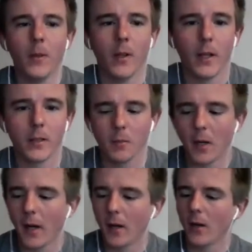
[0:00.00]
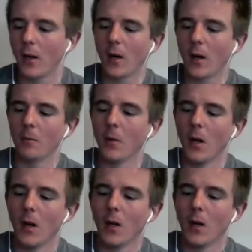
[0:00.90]
Thanks, Matt.
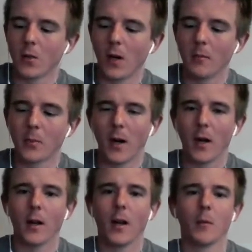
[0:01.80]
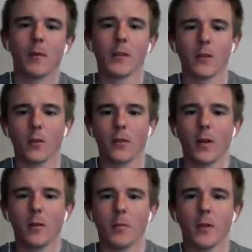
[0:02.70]
So I'm Brett. I'm a physical
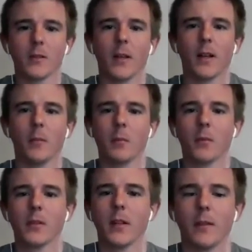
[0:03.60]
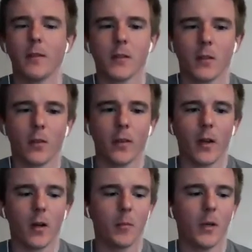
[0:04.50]
therapist at Maple City Physical
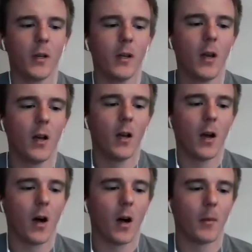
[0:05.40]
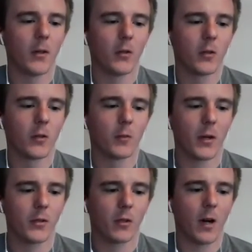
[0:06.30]
Therapy. I do
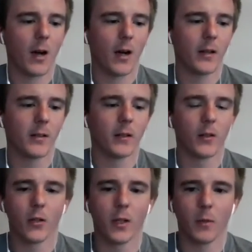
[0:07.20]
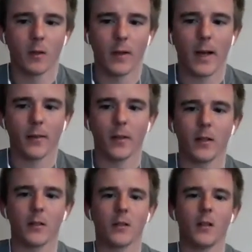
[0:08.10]
specialize in the treatment of
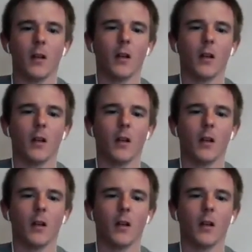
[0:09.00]
athletes.